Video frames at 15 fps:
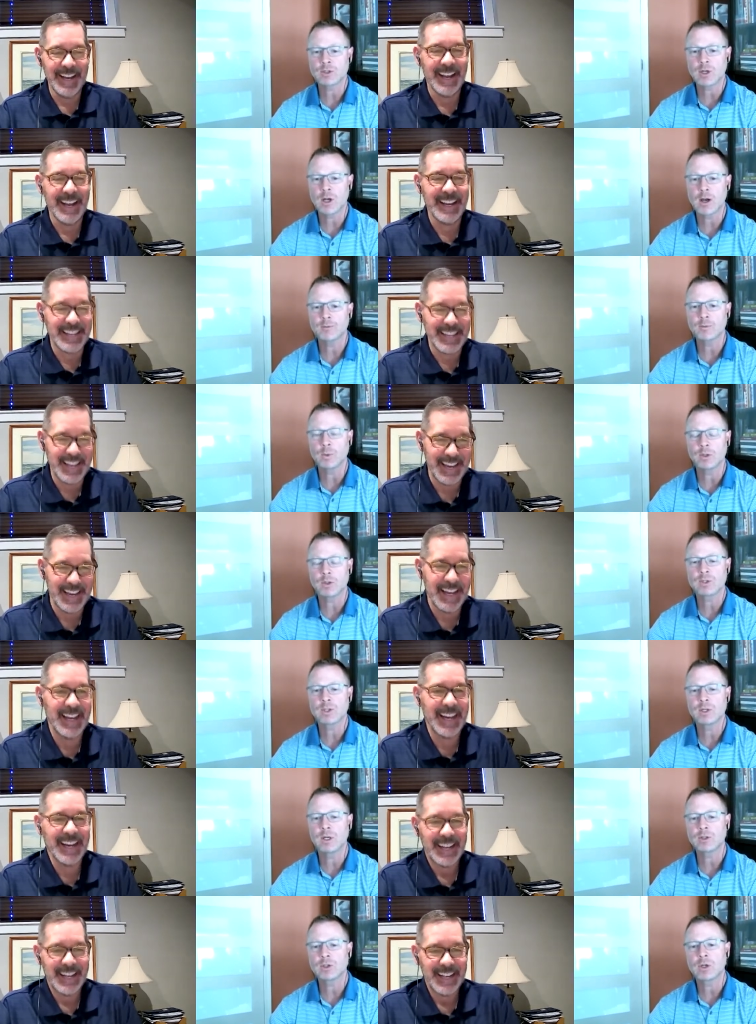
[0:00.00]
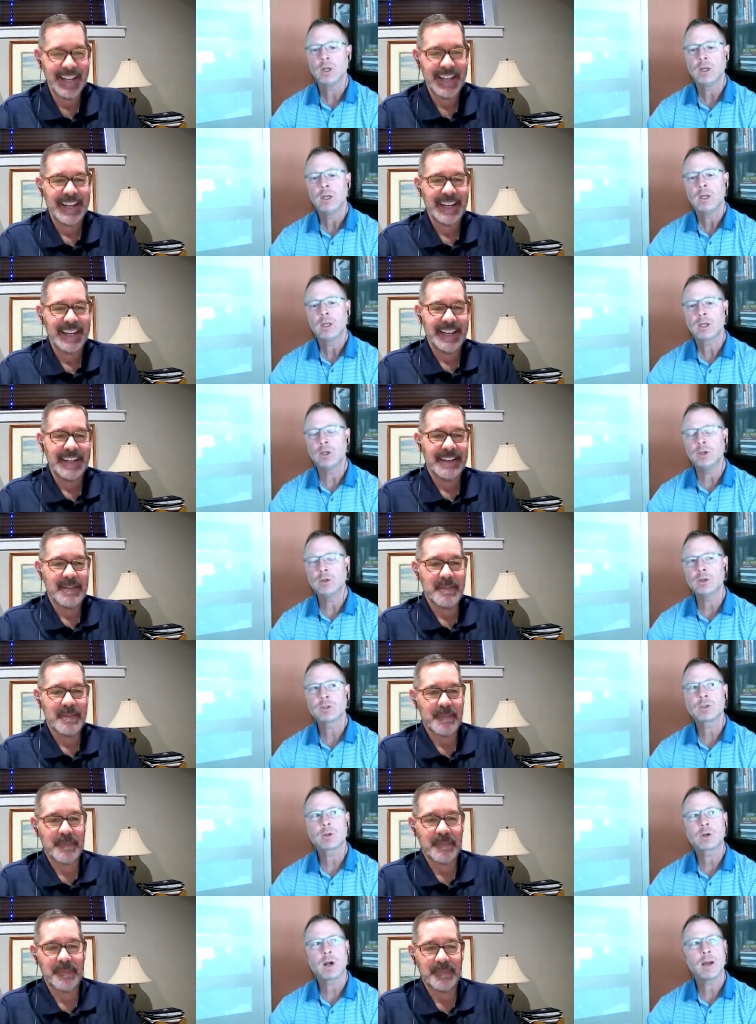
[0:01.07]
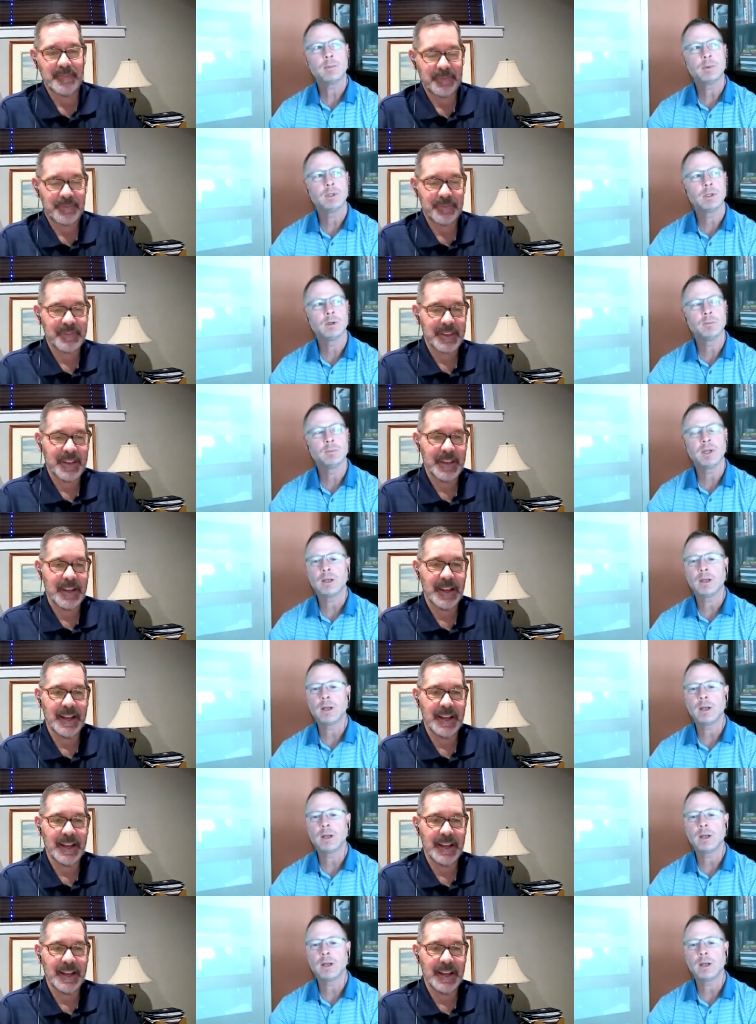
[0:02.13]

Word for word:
Speaker 1: software yeah. and such. Can you describe a little bit